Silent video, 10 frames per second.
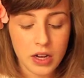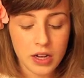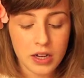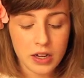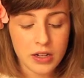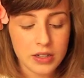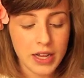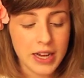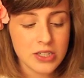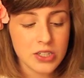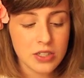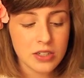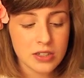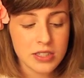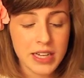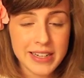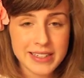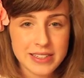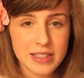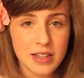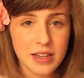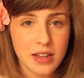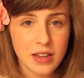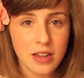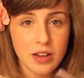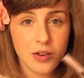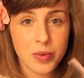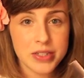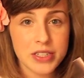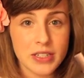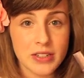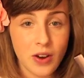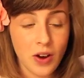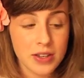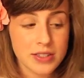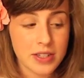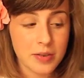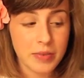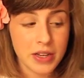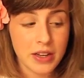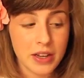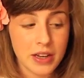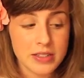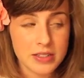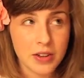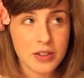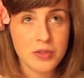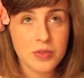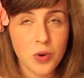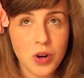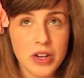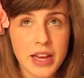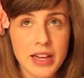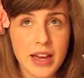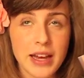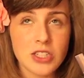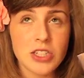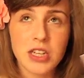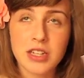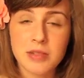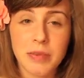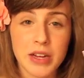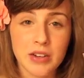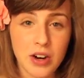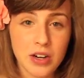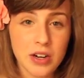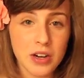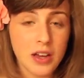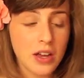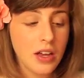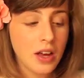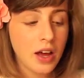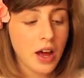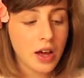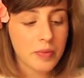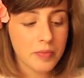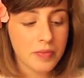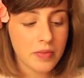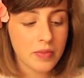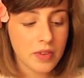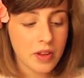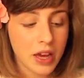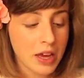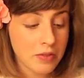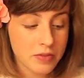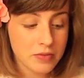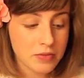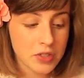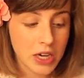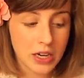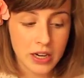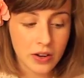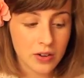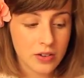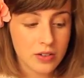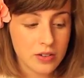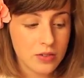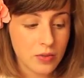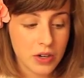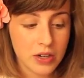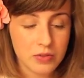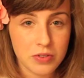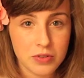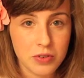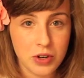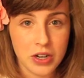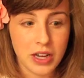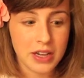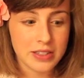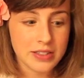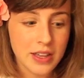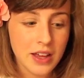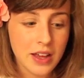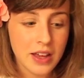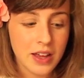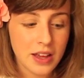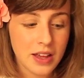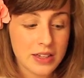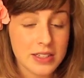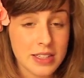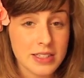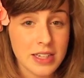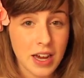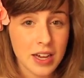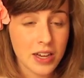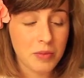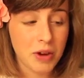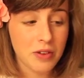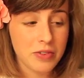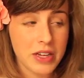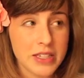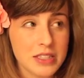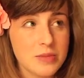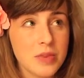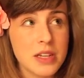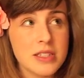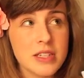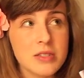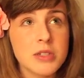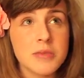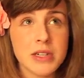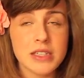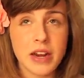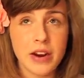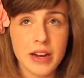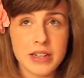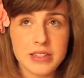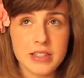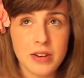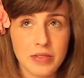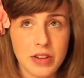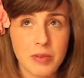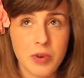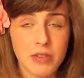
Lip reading: lash tint, which is awesome, it's called the 4-Day Lash Tint by Tarte. I've tried it out, worn it for 4 days. It does not come off, and it's not so much a mascara, it's definitely more